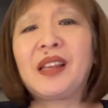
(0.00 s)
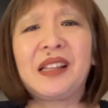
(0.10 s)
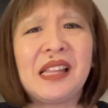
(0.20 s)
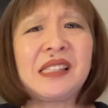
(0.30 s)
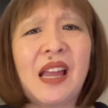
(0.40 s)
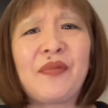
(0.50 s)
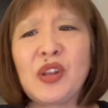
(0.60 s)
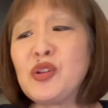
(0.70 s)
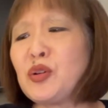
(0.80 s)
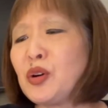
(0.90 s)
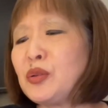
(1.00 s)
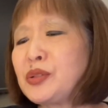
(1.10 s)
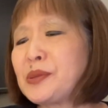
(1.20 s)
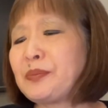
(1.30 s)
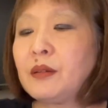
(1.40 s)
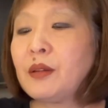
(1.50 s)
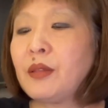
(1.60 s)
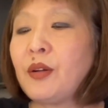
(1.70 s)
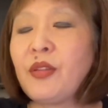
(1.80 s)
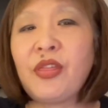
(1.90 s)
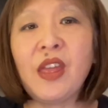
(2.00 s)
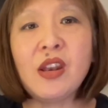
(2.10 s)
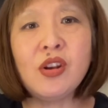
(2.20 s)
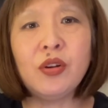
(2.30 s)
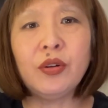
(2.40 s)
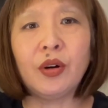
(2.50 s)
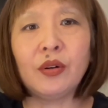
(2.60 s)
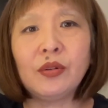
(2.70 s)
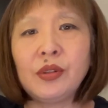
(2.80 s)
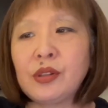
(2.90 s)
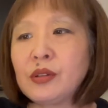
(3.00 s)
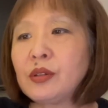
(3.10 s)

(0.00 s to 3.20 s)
Let's have the noodles. They're thin noodles.